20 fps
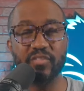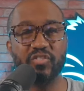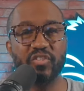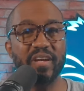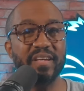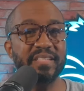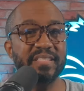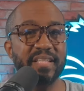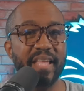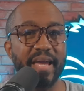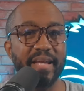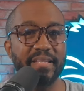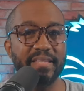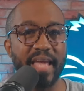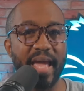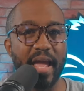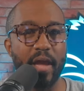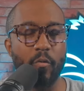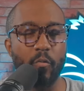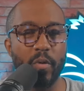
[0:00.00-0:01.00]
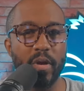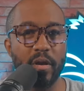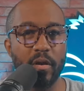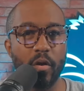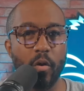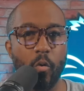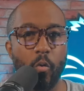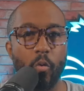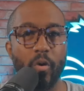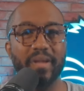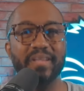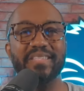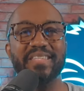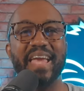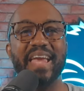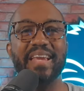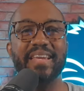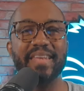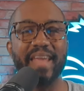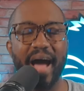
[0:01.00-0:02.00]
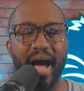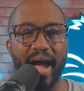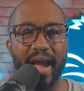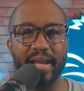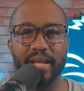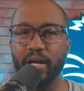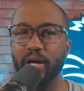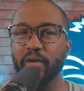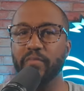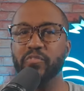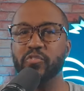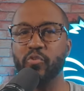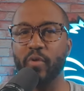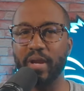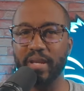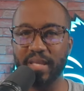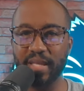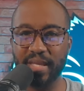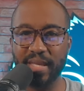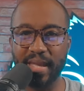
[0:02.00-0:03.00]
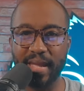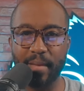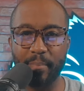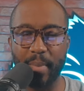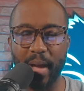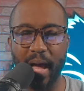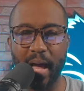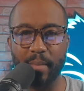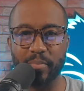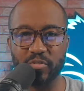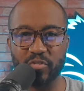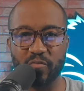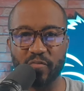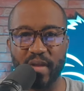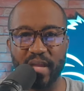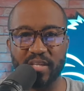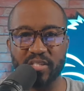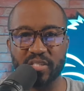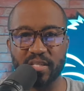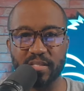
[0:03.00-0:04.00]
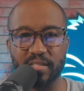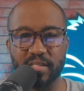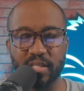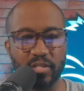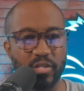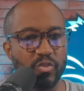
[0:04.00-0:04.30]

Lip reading: And just like that, we are on day 9 of training camp observations.